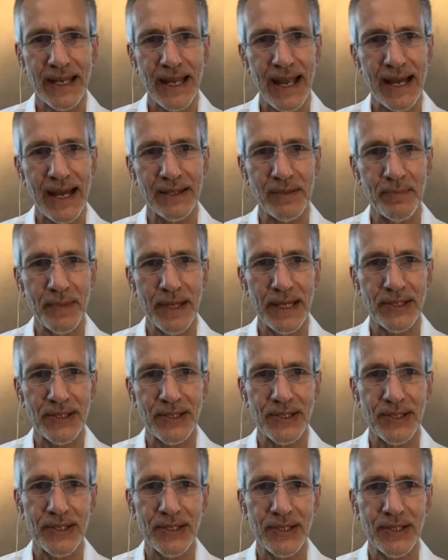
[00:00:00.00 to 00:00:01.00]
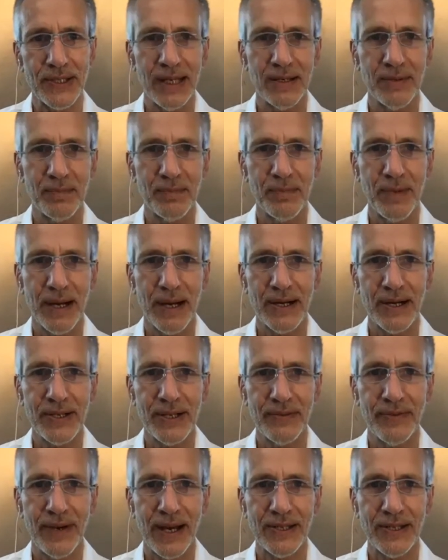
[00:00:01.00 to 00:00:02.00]
elements in Maharishi
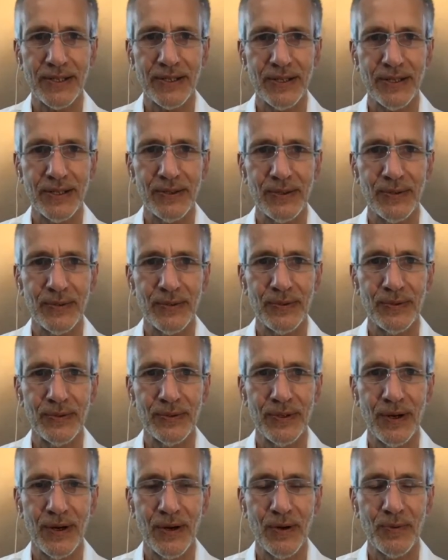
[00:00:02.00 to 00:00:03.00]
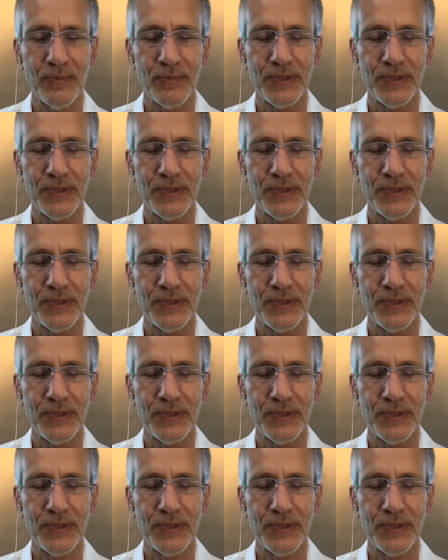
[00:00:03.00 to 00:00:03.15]
Vastu homes